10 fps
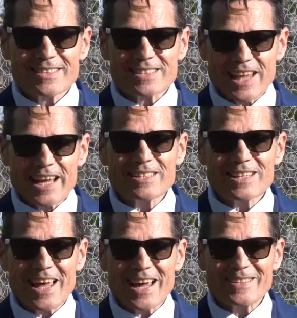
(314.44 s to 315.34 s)
Slaters
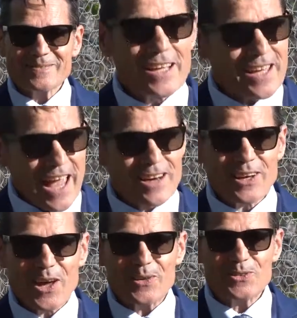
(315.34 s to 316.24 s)
Lane
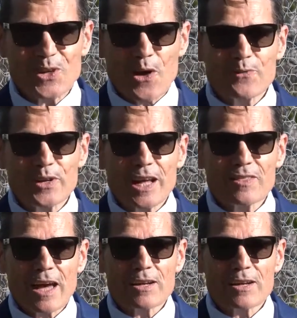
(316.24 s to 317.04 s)
Candelo. Don't forget that